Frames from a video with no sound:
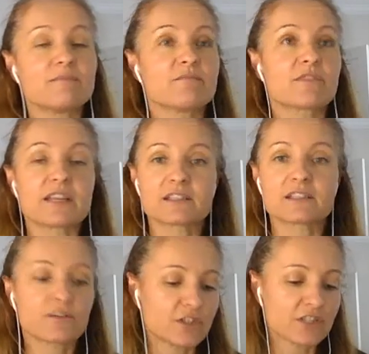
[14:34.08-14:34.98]
things like
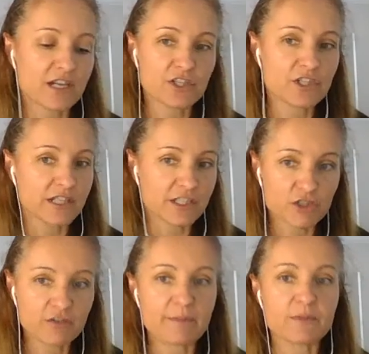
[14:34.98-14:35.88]
reduction in
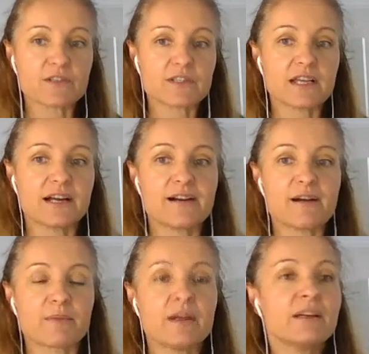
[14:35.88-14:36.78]
tremors.
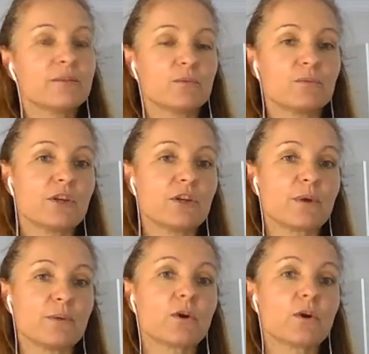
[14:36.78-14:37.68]
You know,
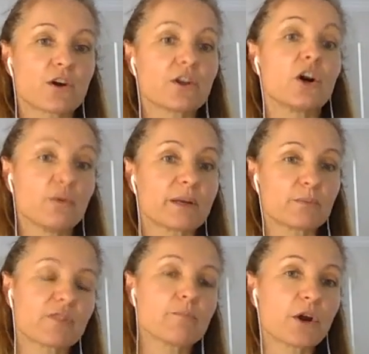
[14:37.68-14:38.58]
we work on helping
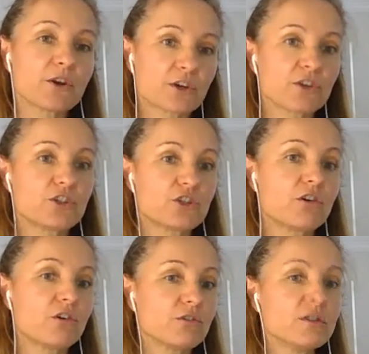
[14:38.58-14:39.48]
with motor
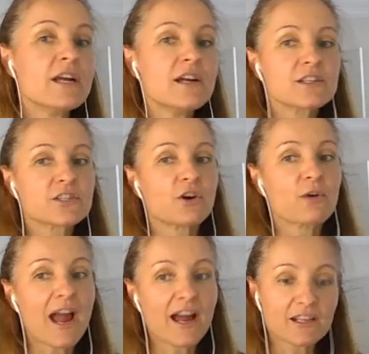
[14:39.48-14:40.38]
control. So
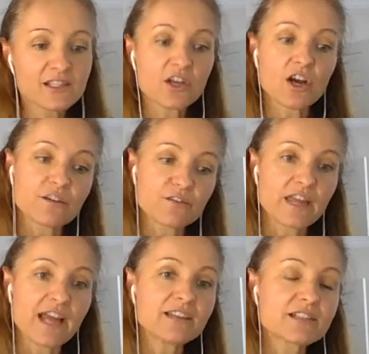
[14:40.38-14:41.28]
outside of
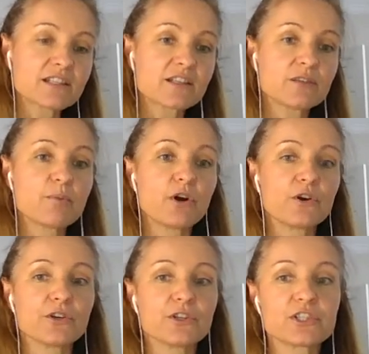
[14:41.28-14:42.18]
that
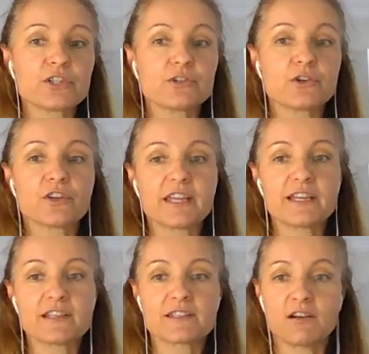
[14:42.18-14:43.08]
component, you know,
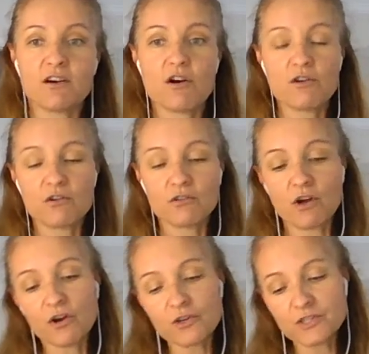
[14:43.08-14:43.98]
there's a whole
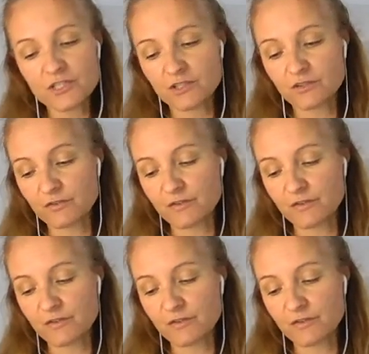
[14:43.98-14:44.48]
host of